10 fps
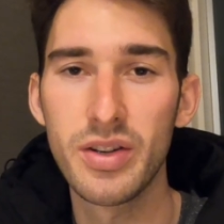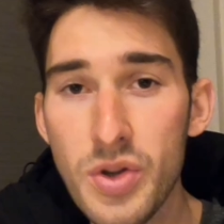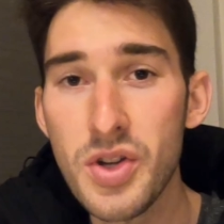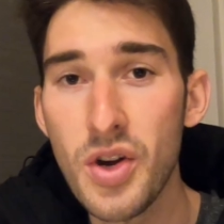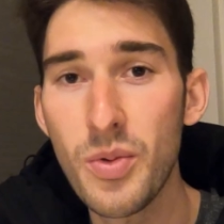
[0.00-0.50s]

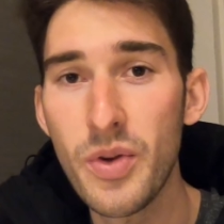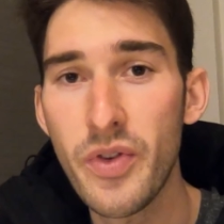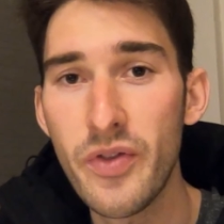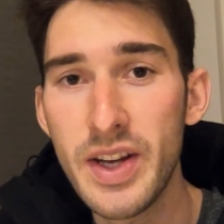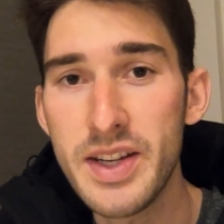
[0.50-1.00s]
Also with
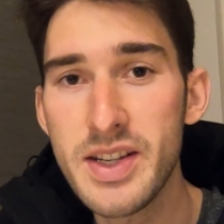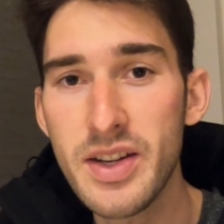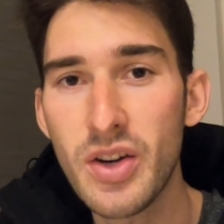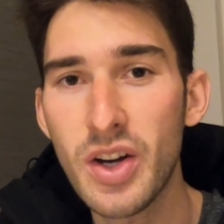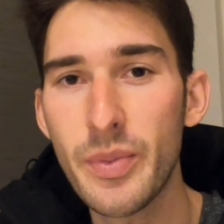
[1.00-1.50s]
the visa,
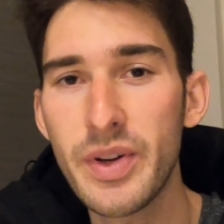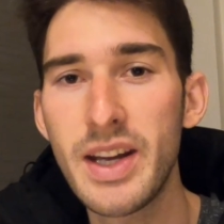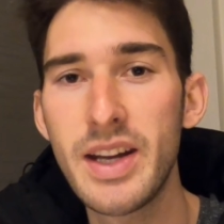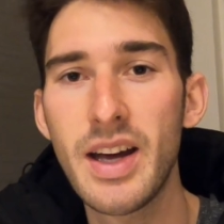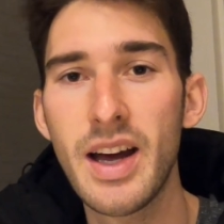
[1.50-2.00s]
you're going to
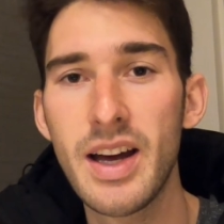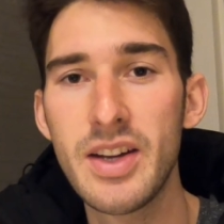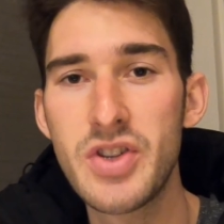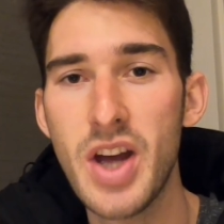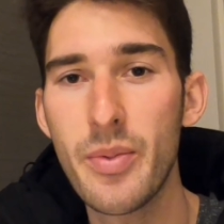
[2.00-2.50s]
need
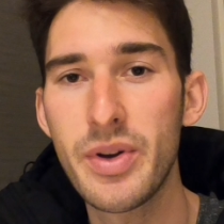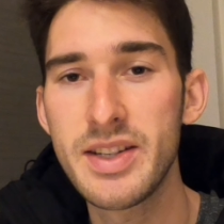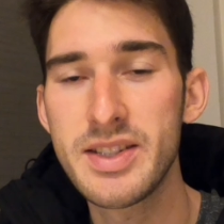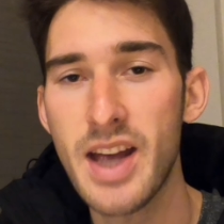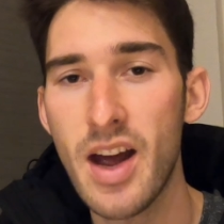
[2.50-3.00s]
a
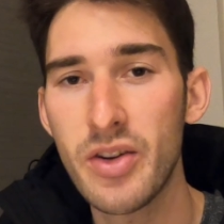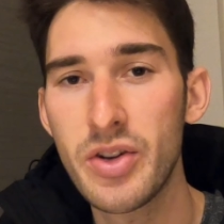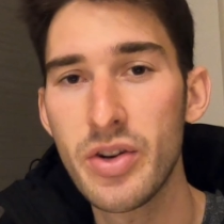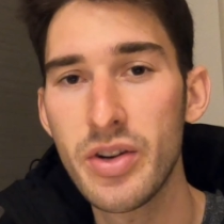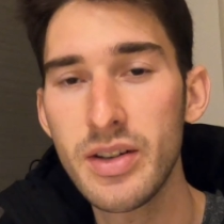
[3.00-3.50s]
Japanese
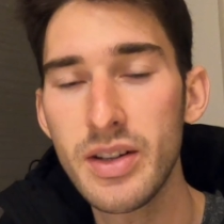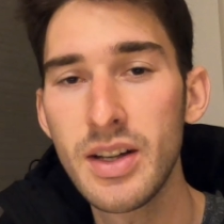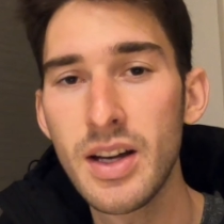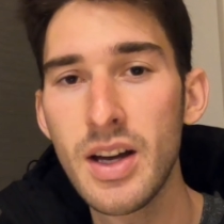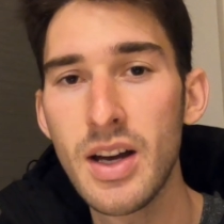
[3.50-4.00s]
guarantor.